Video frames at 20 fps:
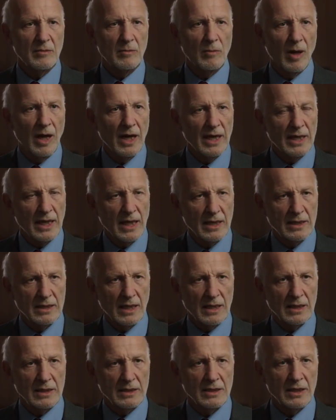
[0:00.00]
by an
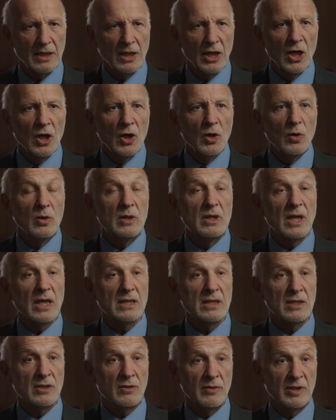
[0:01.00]
adult who
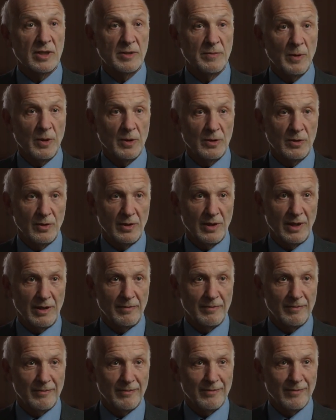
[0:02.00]
doesn't respond to
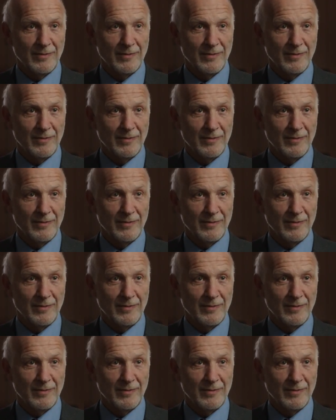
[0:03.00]
them,